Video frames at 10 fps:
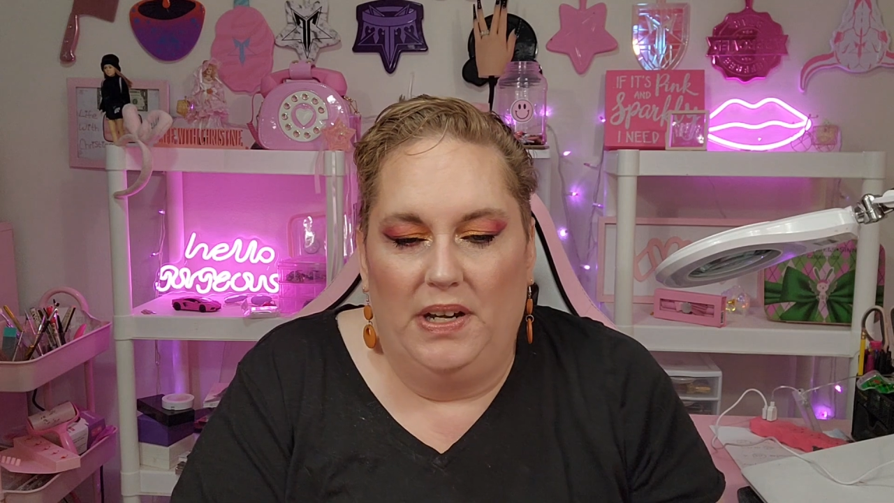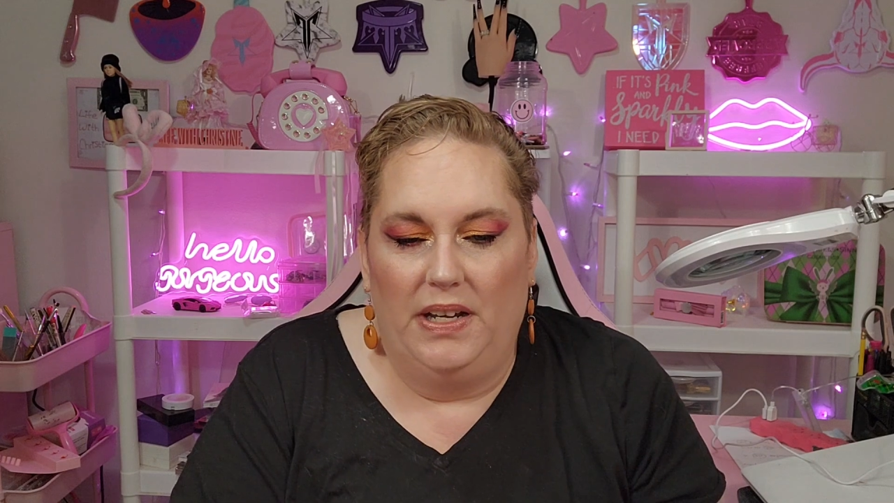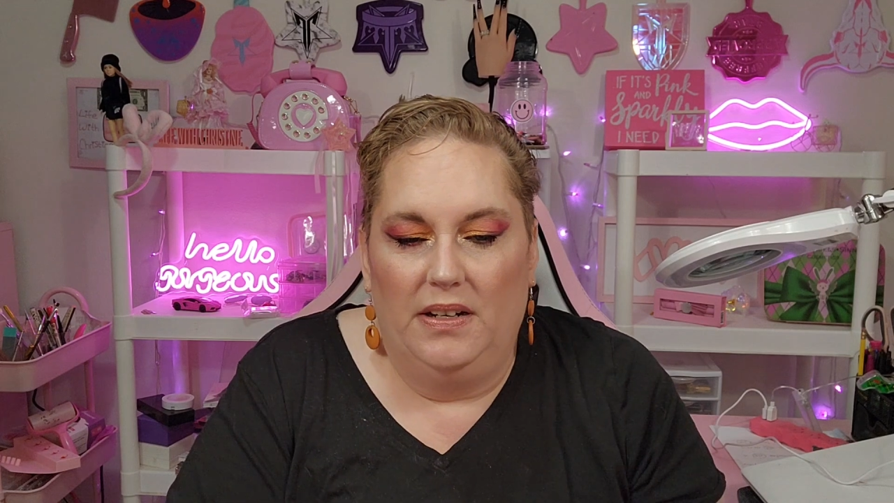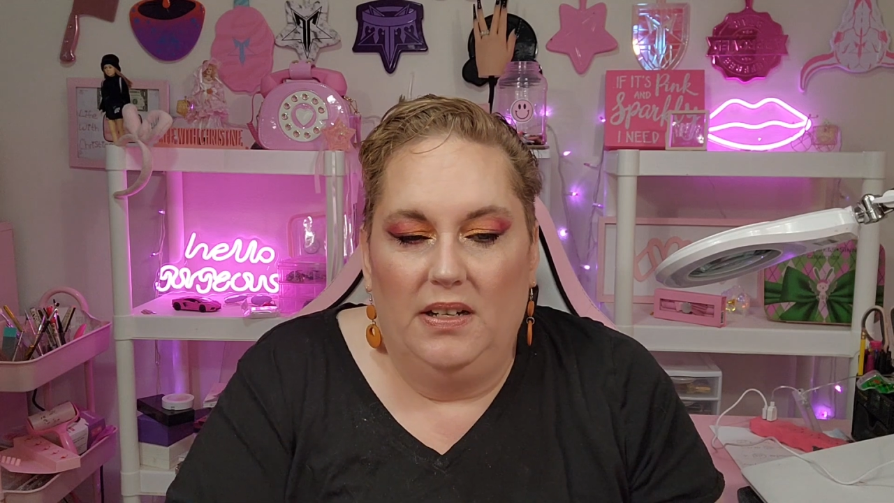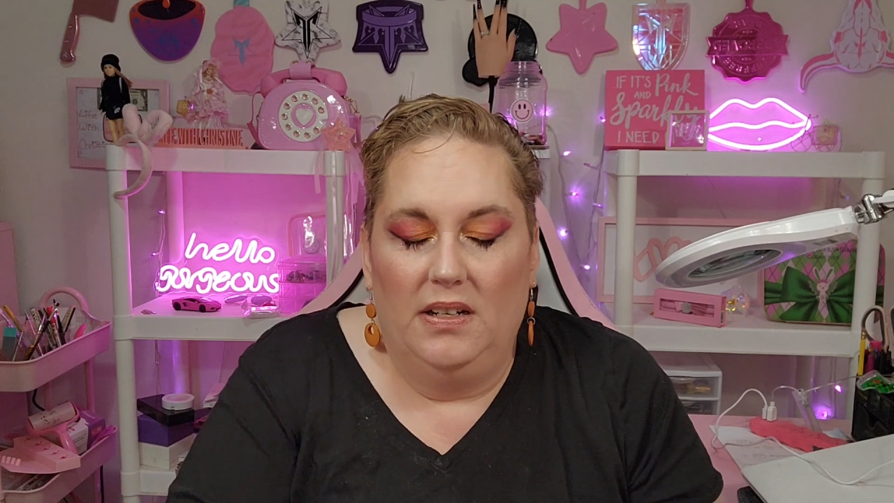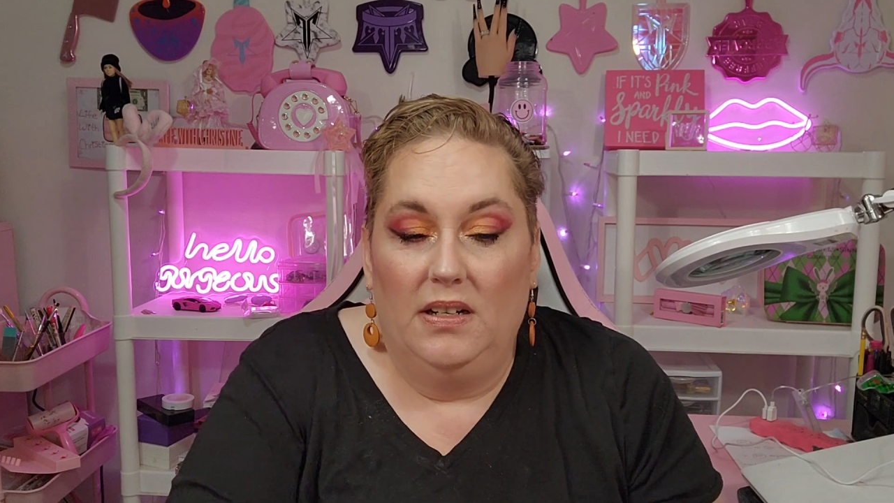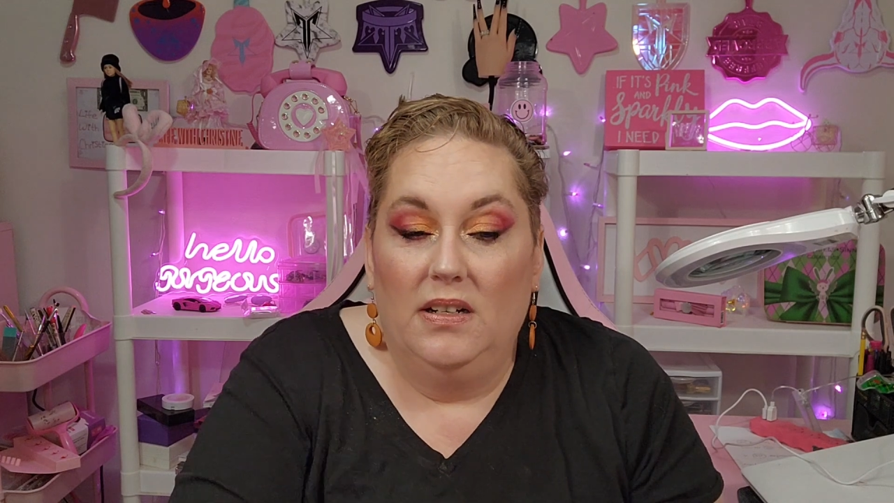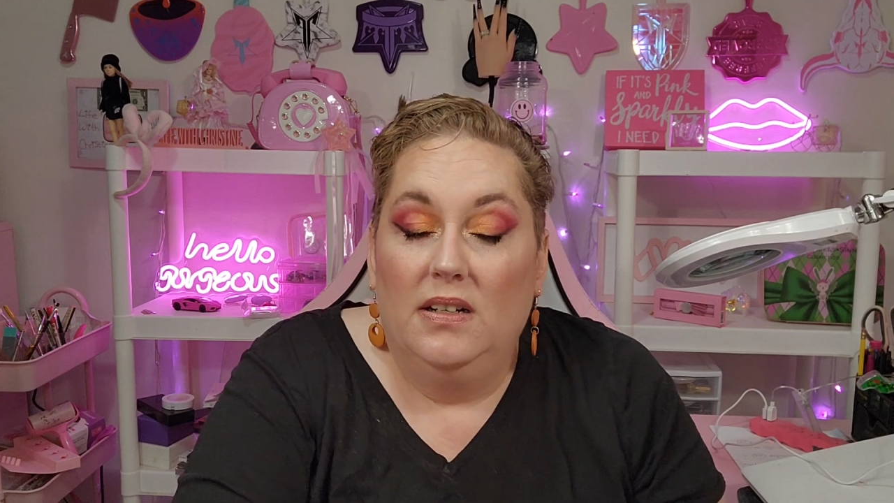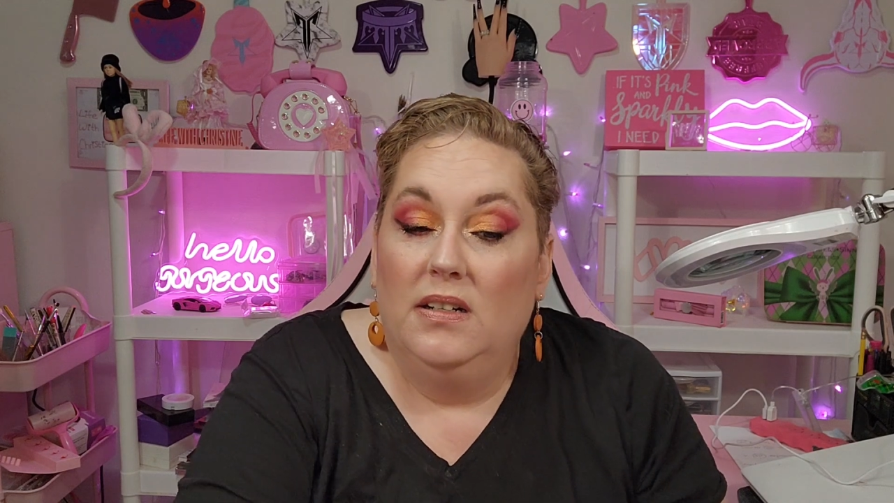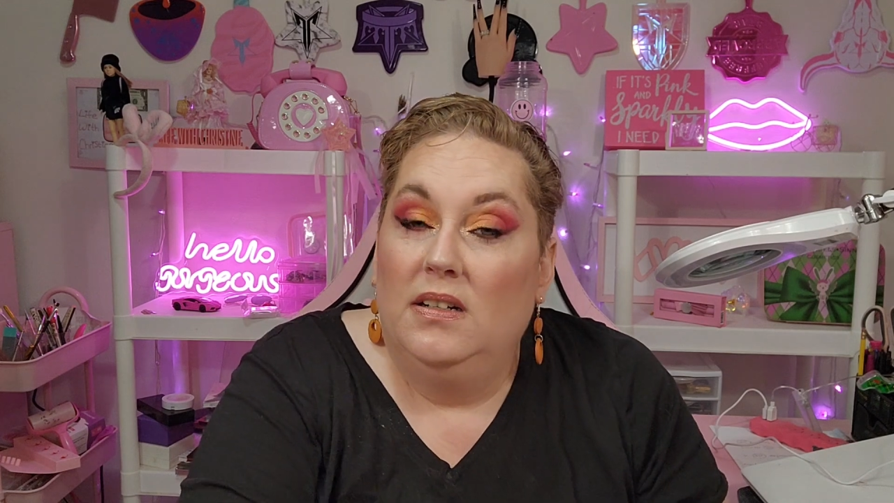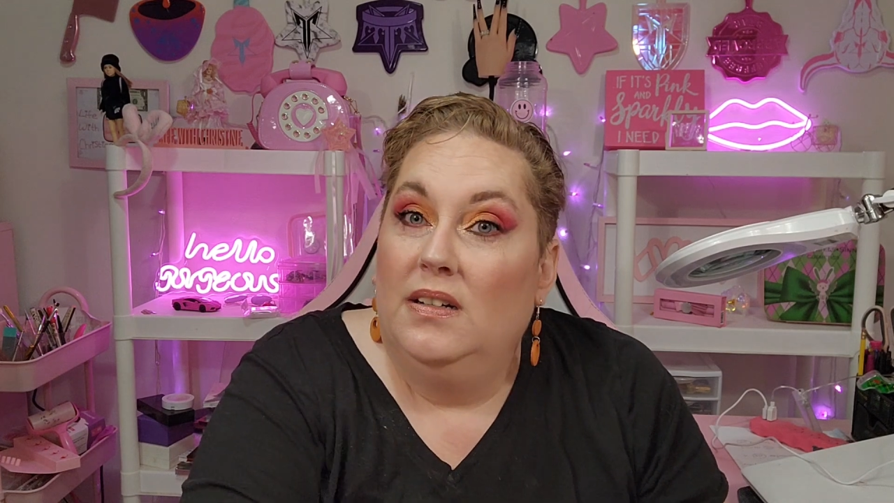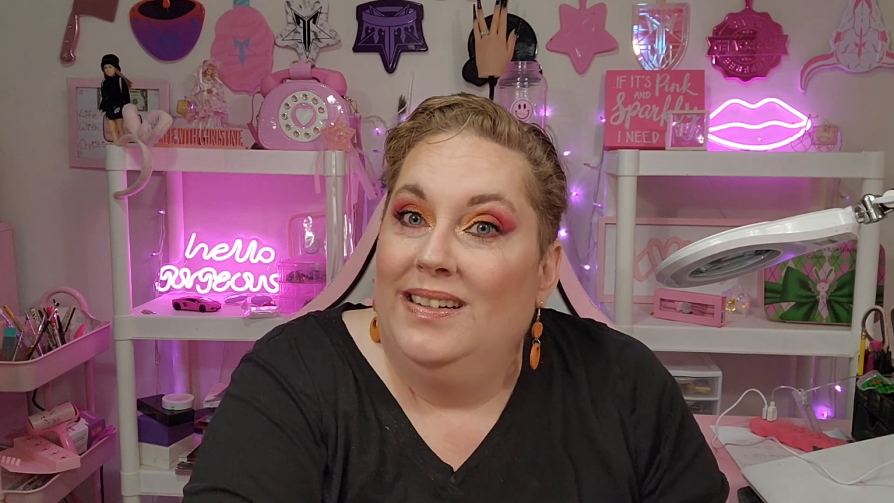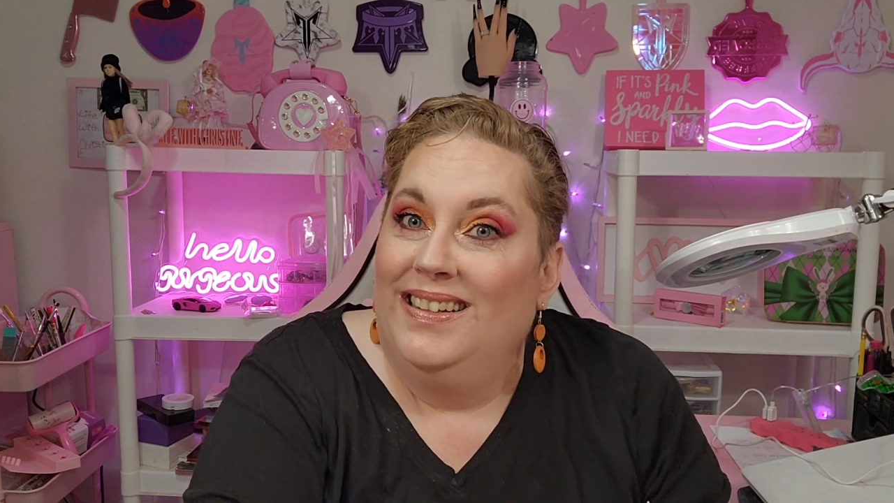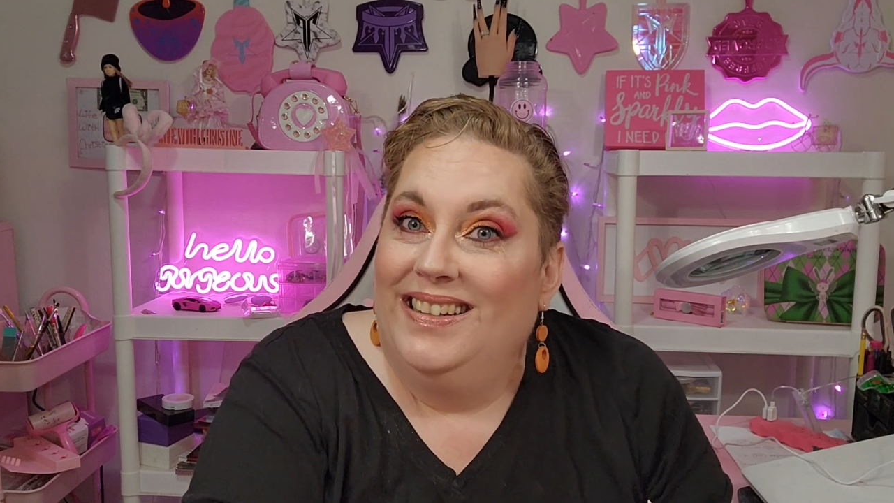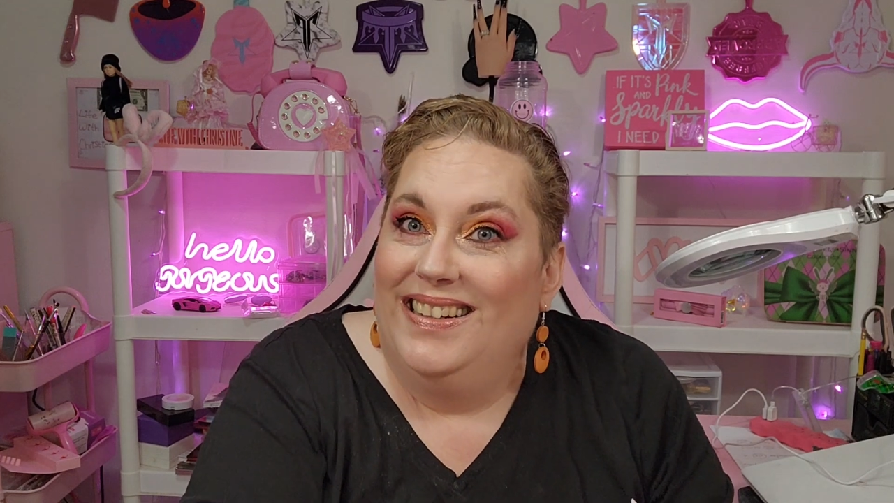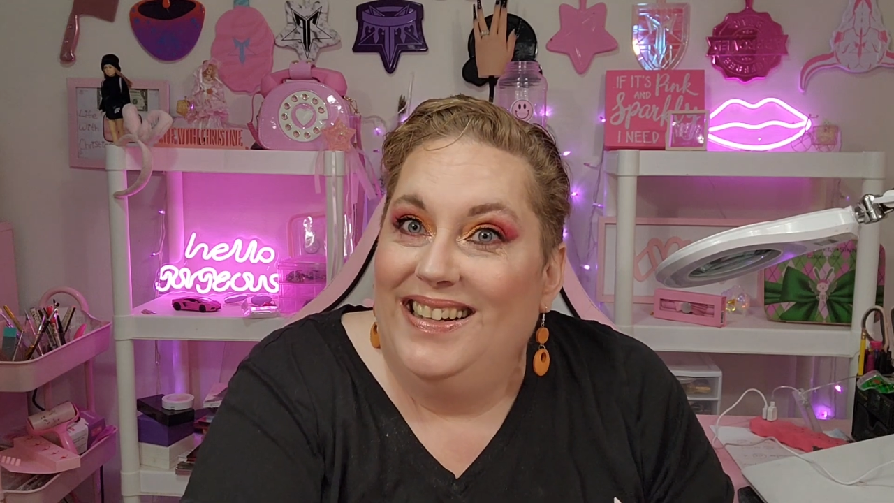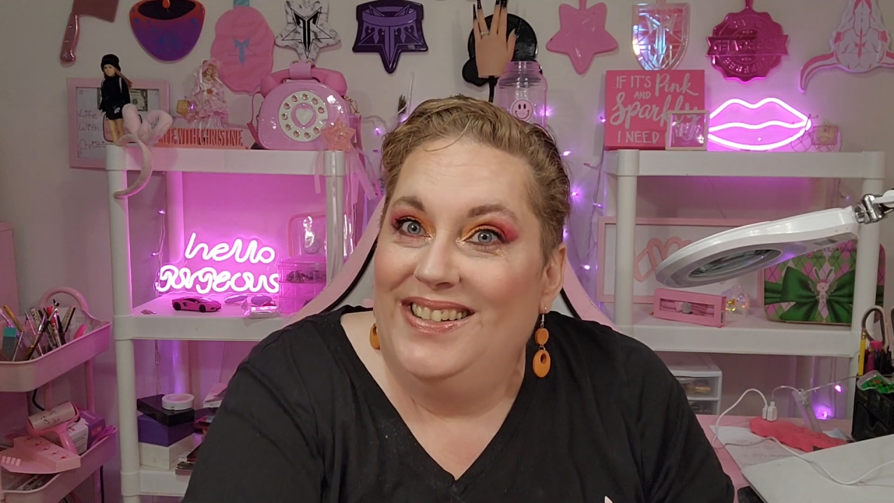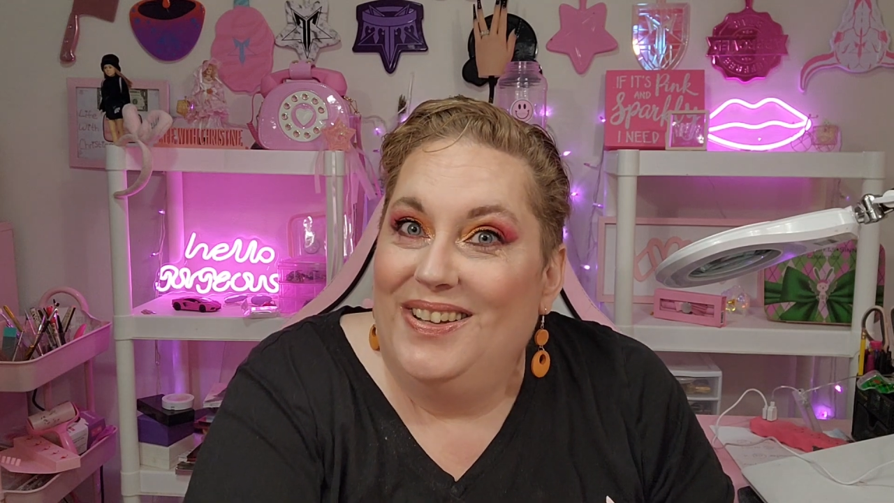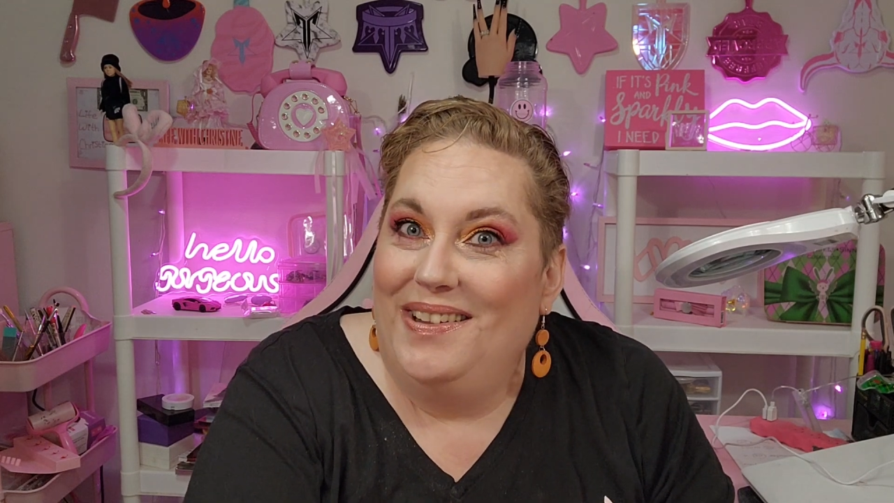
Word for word: but it's